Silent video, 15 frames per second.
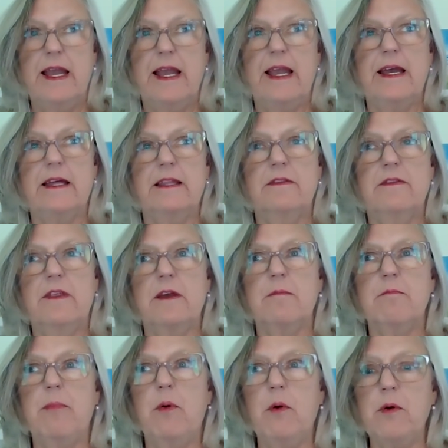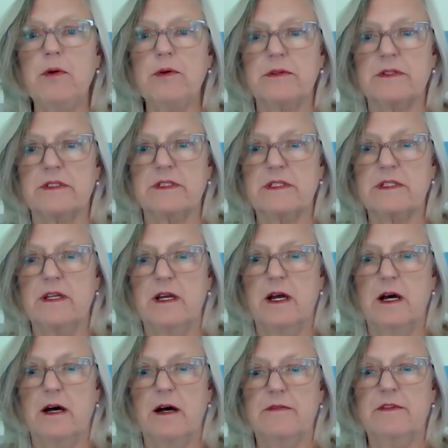and the importance
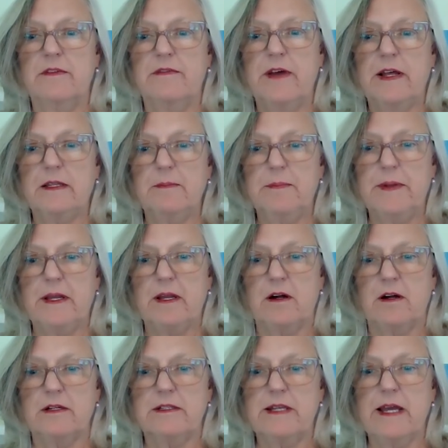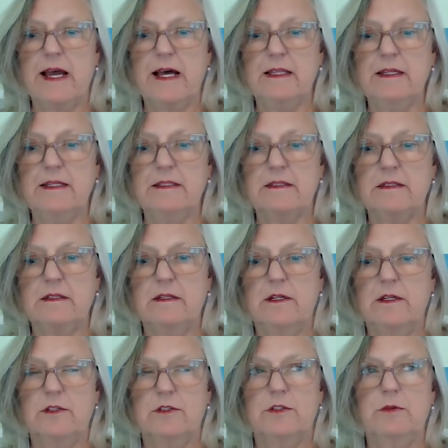of developing our talent
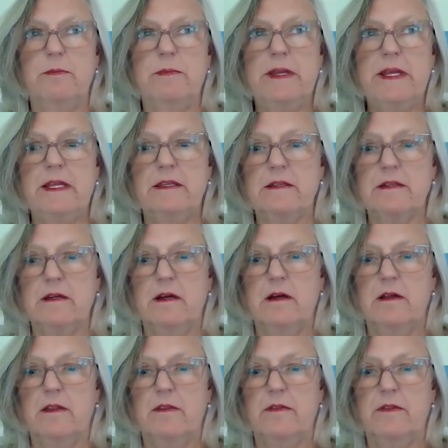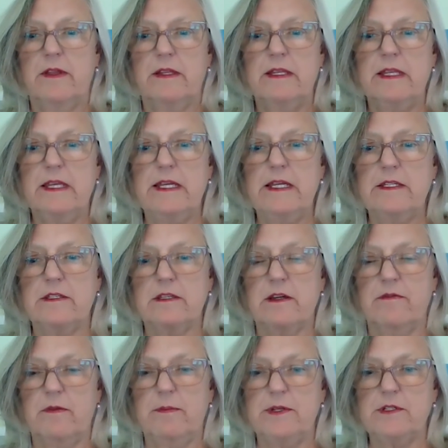to meet the needs
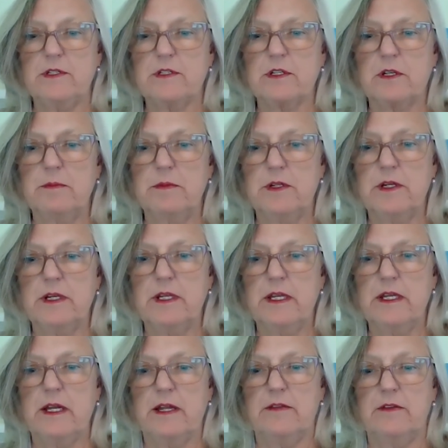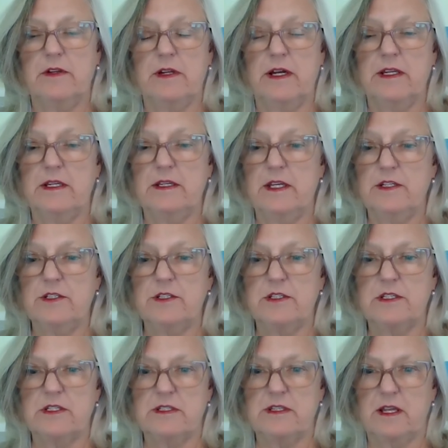of the business community and the United Nations
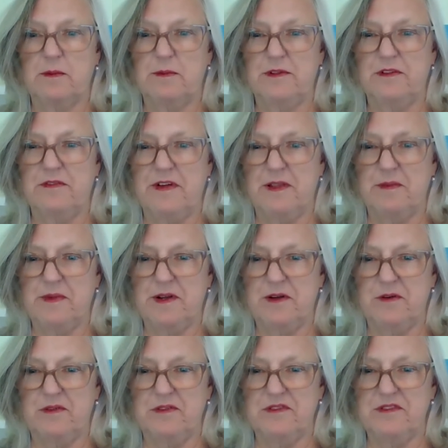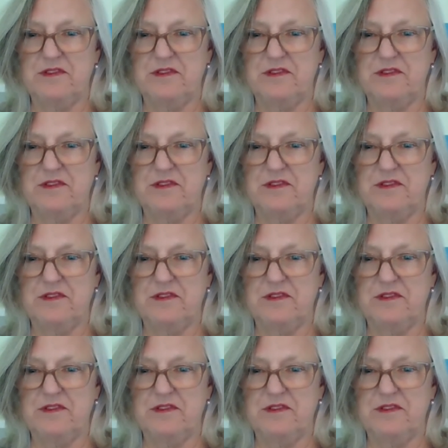Sustainable Development Goals.